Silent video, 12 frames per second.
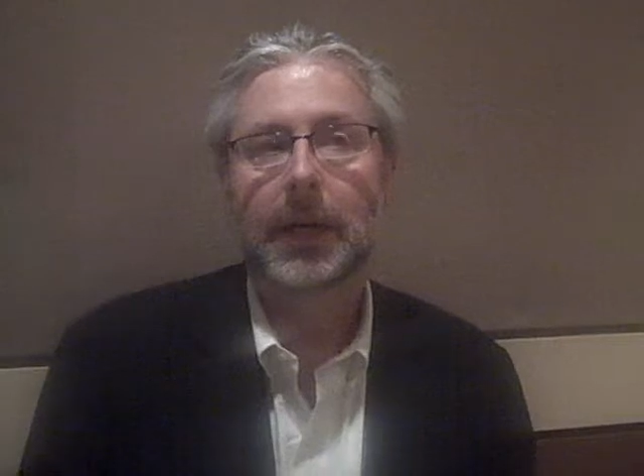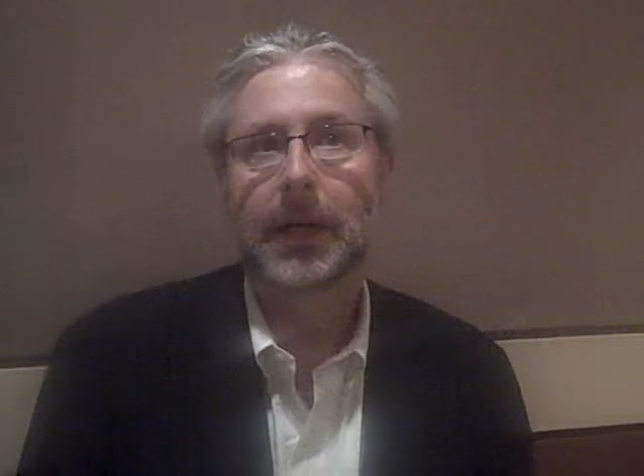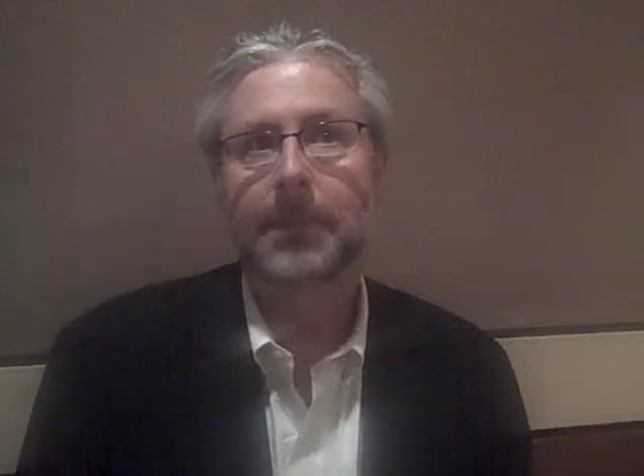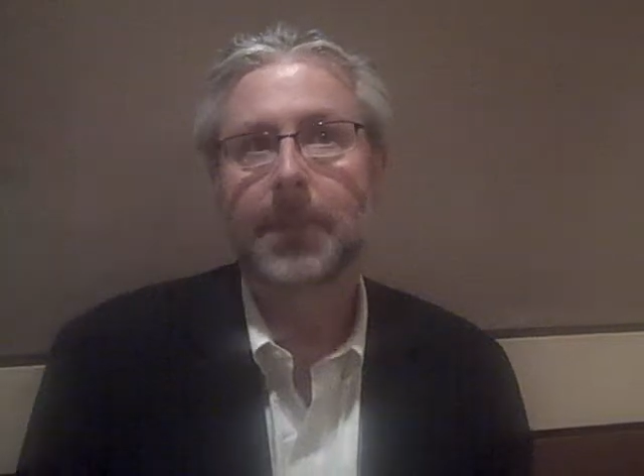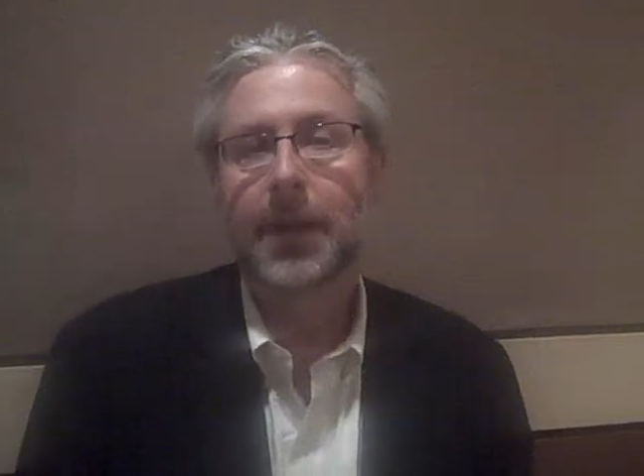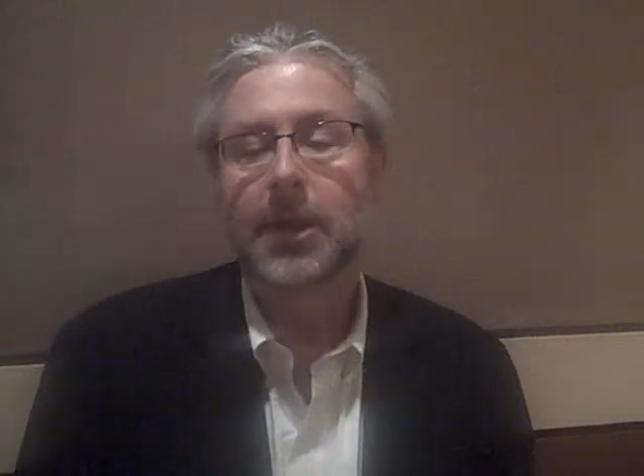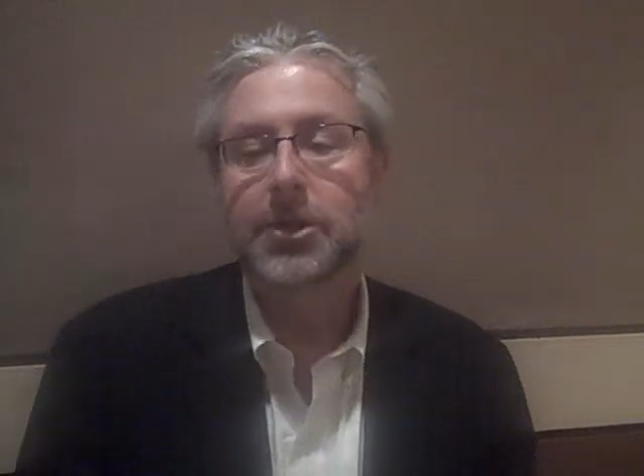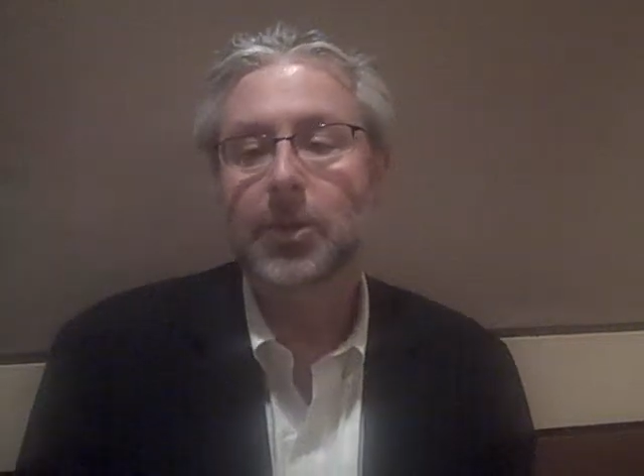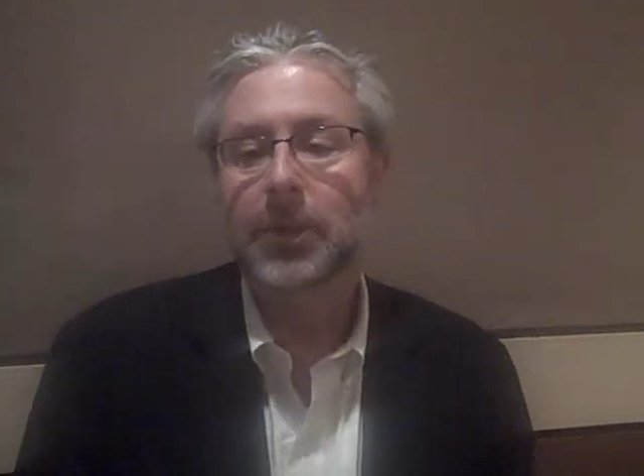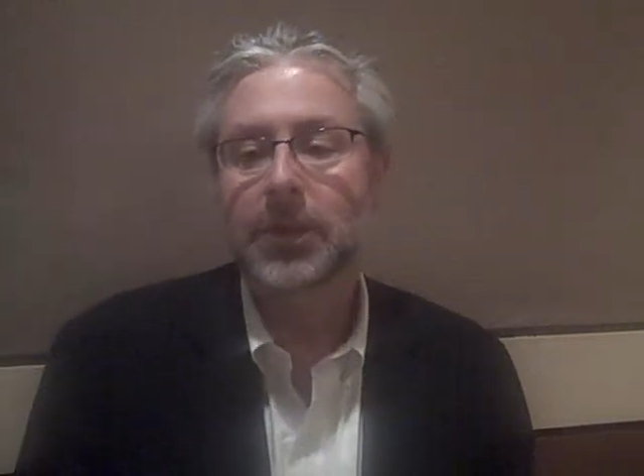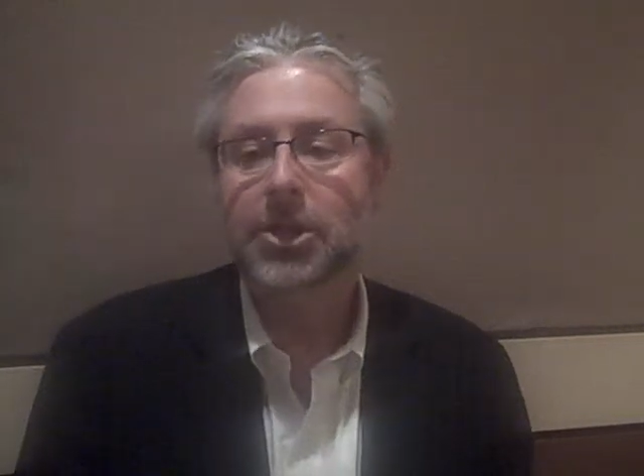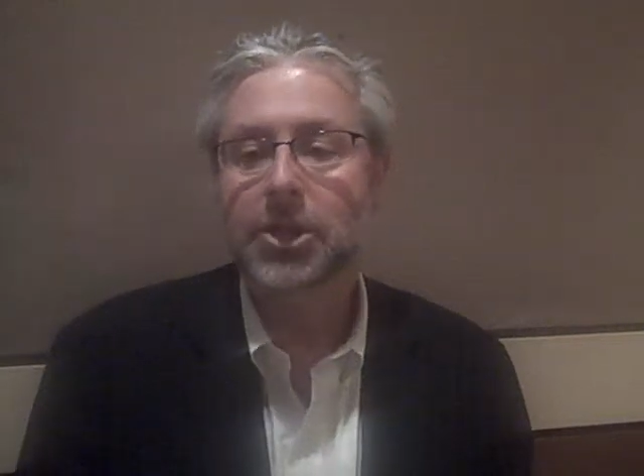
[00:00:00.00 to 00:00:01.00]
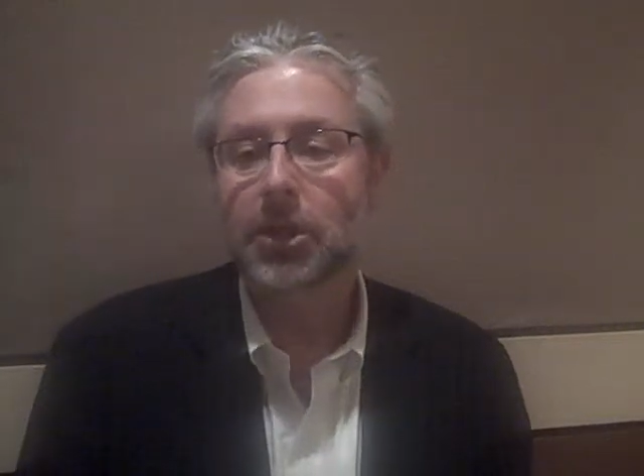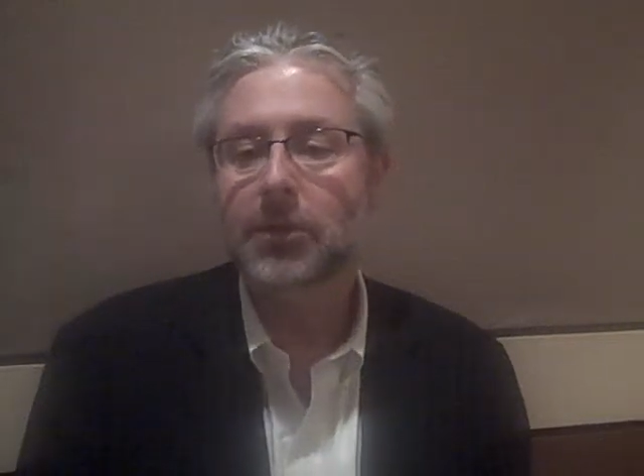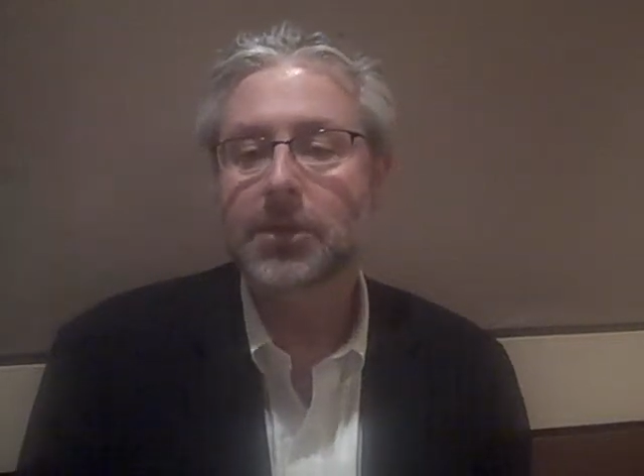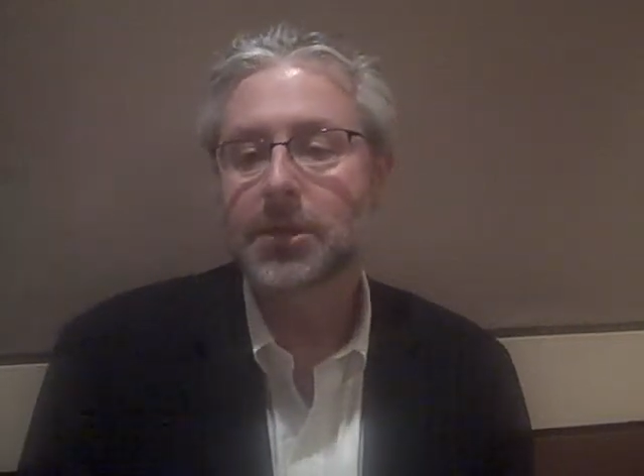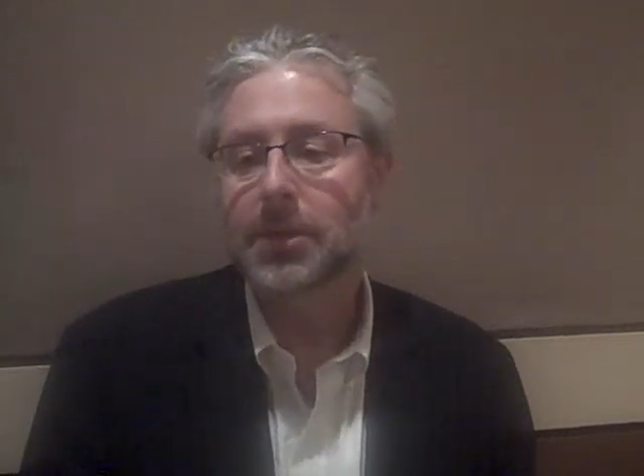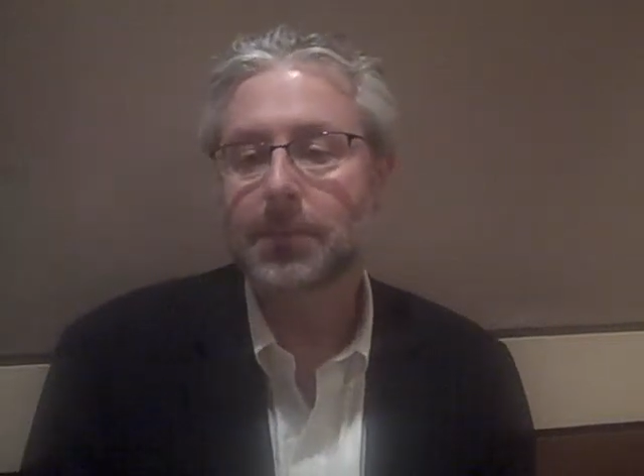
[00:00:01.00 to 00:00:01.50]
Um, so what this
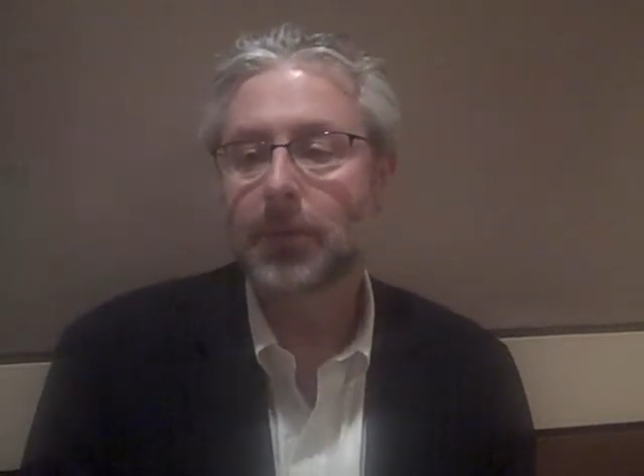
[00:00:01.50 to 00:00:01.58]
shows is a